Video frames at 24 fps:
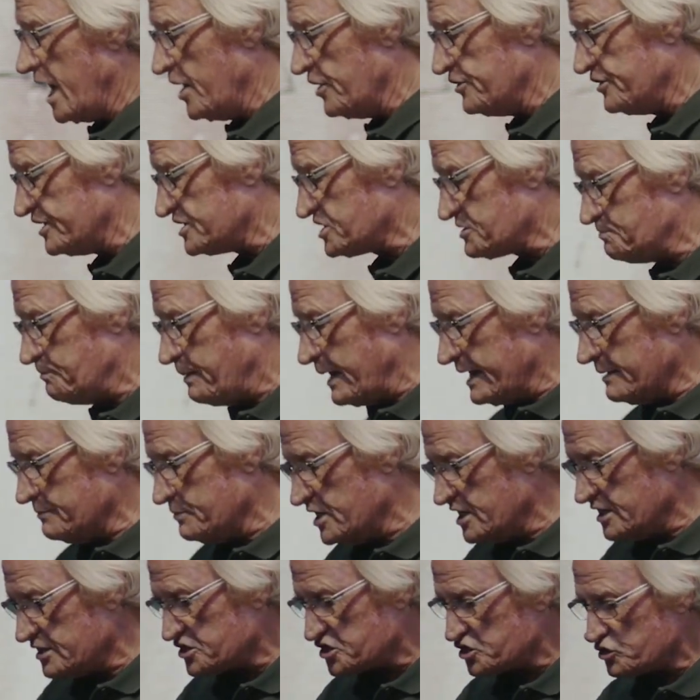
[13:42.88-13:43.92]
This
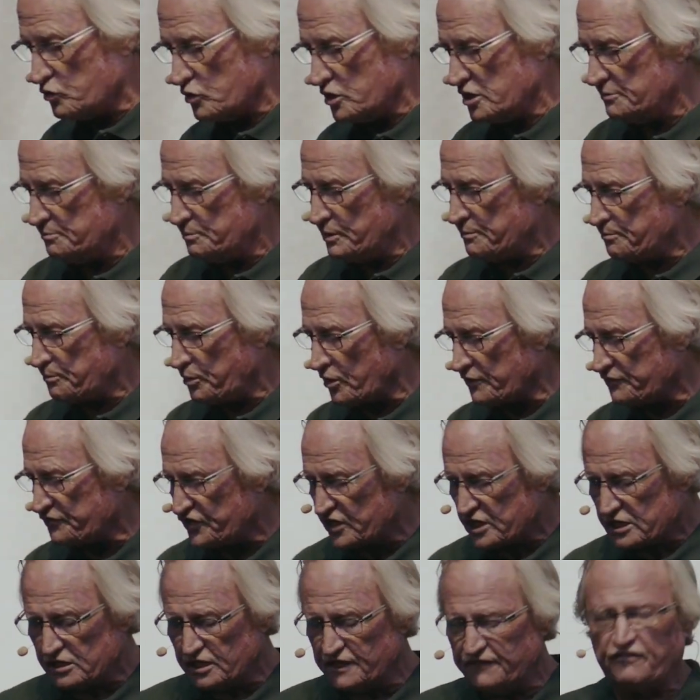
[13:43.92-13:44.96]
baby is going to be
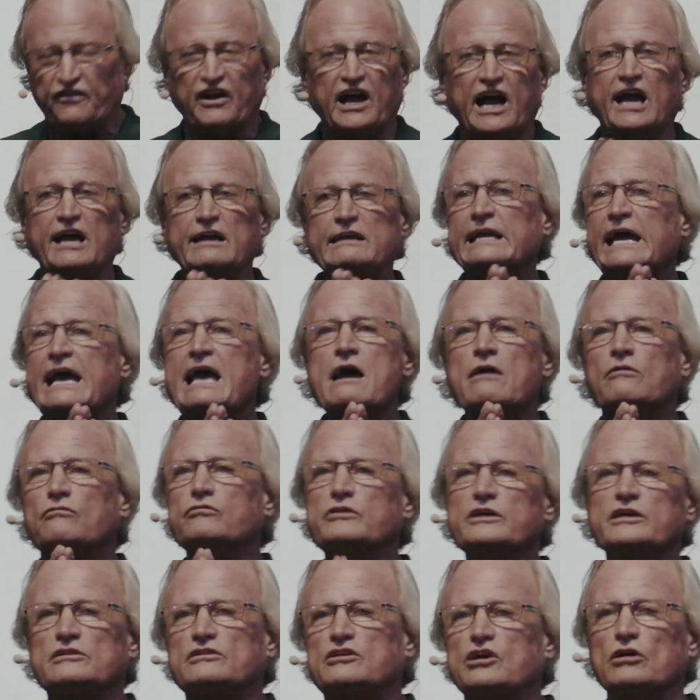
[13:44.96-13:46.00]
perfectly fine.
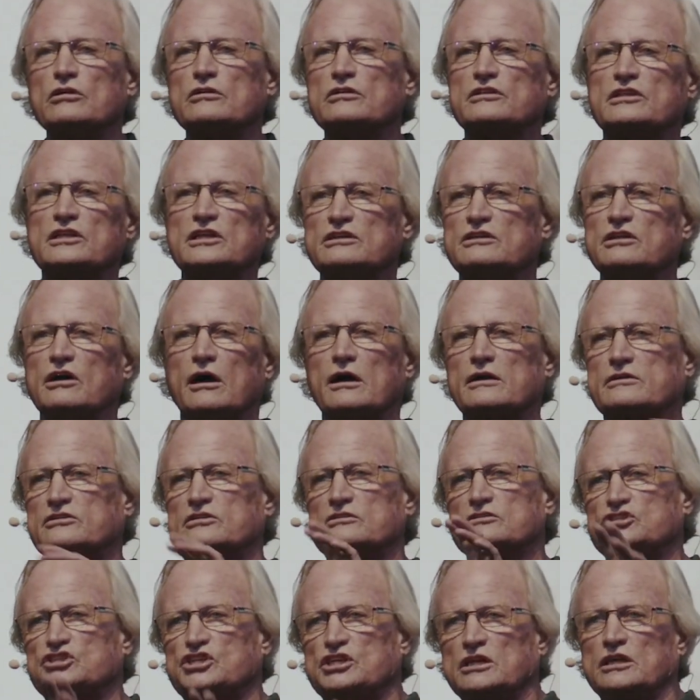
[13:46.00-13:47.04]
We'd go to the doctor.
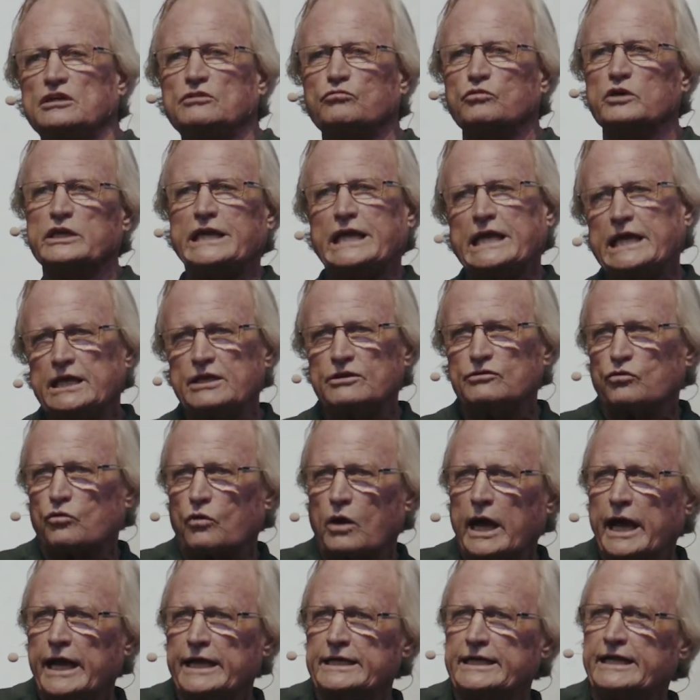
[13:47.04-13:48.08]
Ginny would eat
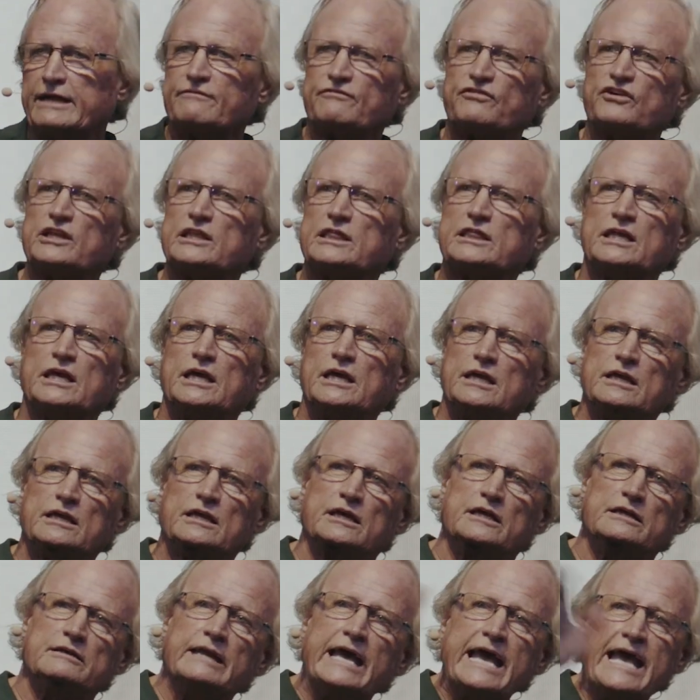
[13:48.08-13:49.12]
right and everything
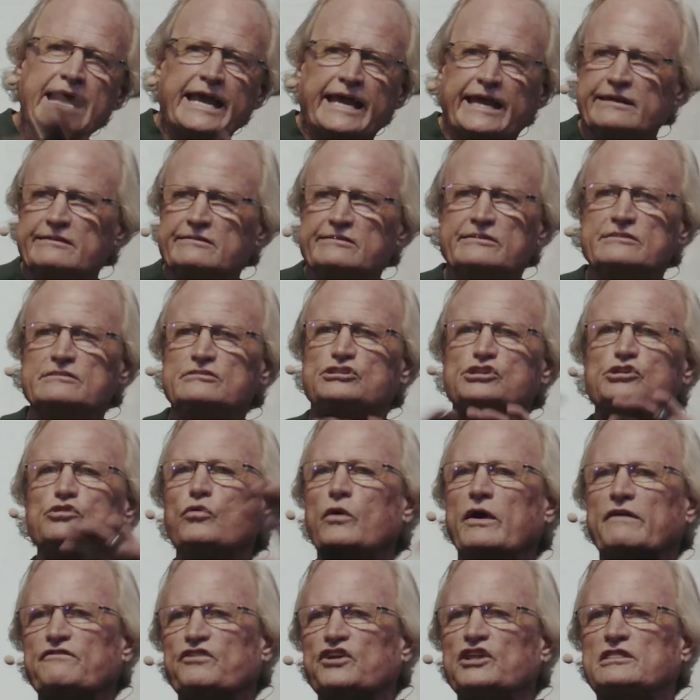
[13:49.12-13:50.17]
and do
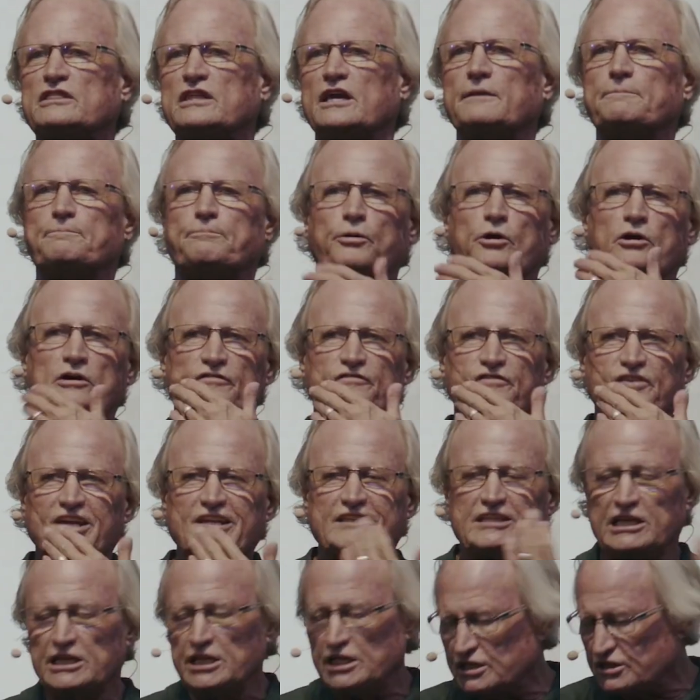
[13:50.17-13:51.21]
everything
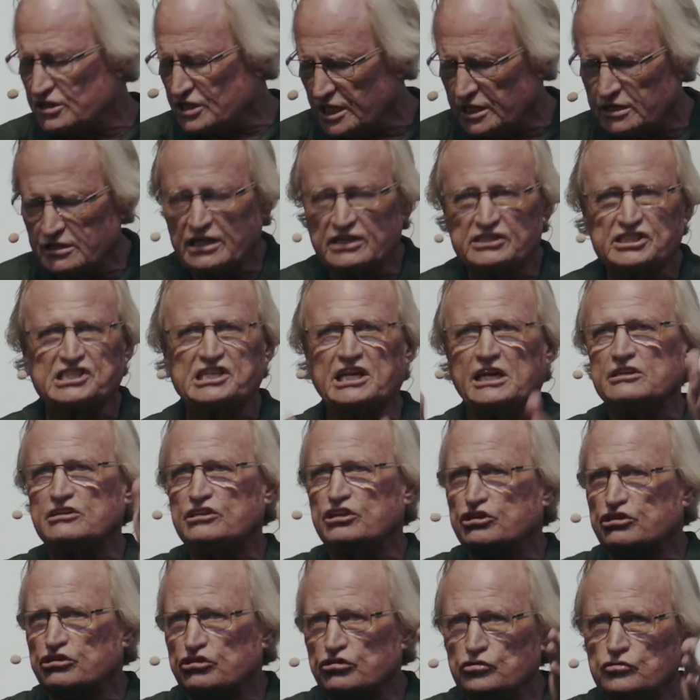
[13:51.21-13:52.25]
perfect. Anything they said to
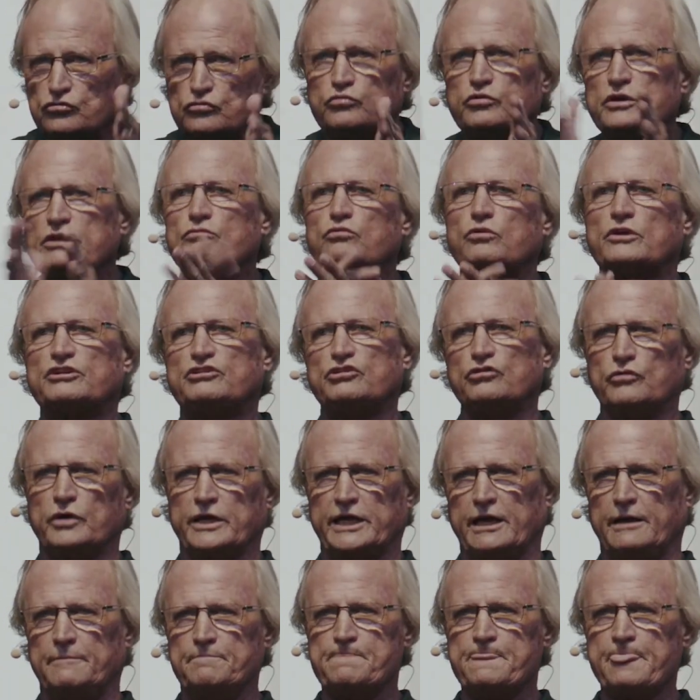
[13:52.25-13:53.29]
do, we were doing
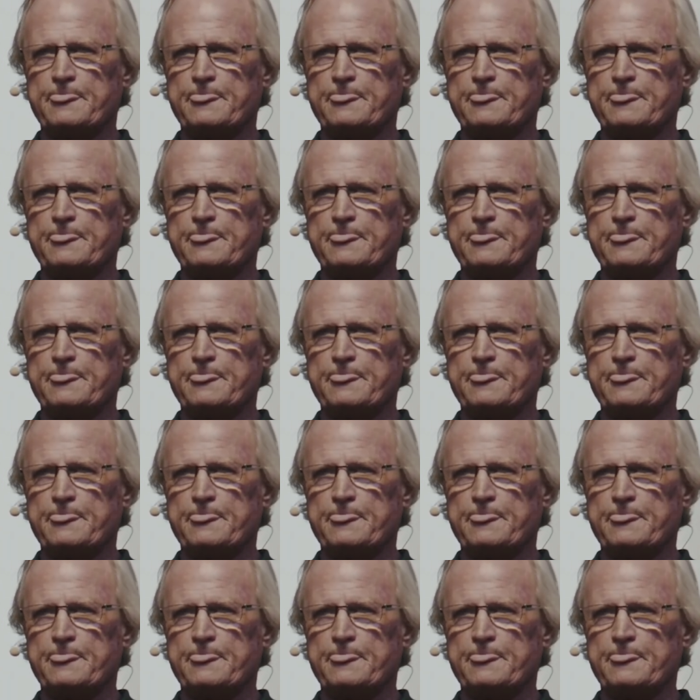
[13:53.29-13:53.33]
it.